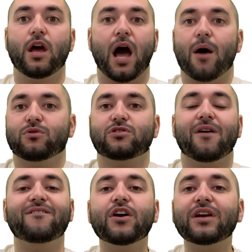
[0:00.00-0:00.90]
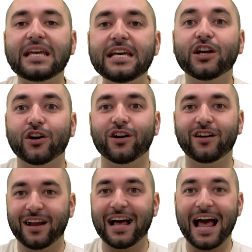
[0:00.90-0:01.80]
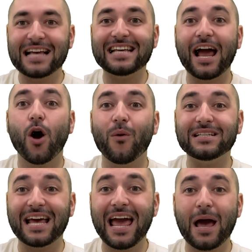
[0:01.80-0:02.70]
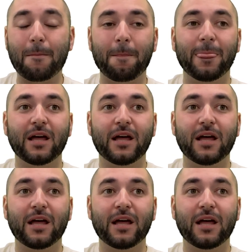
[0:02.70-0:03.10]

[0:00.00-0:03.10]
I was very eager, as I always am,